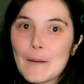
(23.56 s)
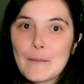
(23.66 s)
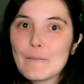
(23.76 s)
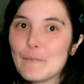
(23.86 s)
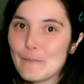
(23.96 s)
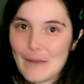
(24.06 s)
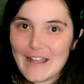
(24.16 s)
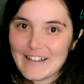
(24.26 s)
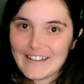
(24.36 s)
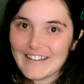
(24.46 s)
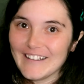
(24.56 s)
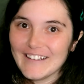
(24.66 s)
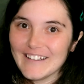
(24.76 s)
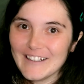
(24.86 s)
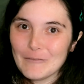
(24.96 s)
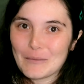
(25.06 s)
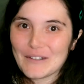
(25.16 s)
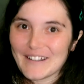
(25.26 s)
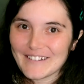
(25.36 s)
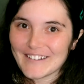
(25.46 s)
many
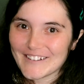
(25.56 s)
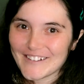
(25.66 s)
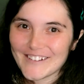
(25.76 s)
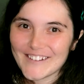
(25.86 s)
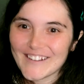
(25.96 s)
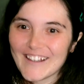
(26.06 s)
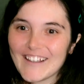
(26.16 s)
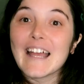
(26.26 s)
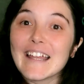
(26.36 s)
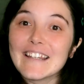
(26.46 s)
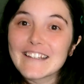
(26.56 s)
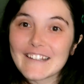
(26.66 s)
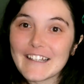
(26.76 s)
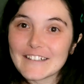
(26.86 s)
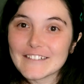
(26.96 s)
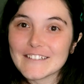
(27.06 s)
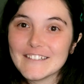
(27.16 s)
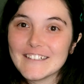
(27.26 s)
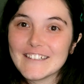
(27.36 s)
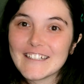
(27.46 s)
playlists, and later
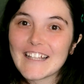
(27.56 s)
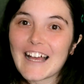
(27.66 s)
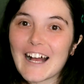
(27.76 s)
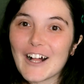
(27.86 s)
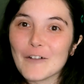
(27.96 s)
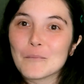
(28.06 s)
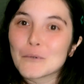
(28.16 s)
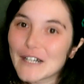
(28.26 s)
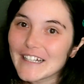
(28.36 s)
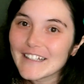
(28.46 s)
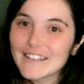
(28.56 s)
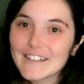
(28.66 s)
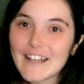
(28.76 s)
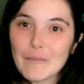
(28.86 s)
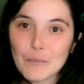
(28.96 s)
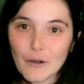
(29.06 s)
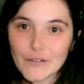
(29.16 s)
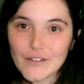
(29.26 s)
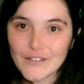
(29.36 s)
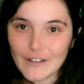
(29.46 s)
I'll break that
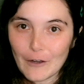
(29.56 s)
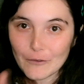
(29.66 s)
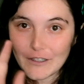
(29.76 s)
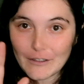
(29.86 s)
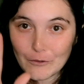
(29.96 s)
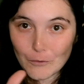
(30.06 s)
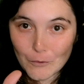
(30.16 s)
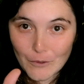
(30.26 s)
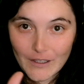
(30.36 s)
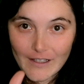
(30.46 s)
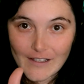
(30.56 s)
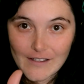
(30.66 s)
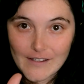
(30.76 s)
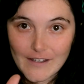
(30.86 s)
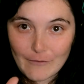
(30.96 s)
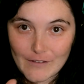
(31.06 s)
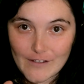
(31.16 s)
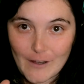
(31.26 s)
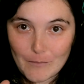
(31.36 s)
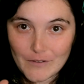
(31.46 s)
process down into 7
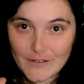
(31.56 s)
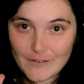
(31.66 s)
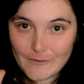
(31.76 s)
steps.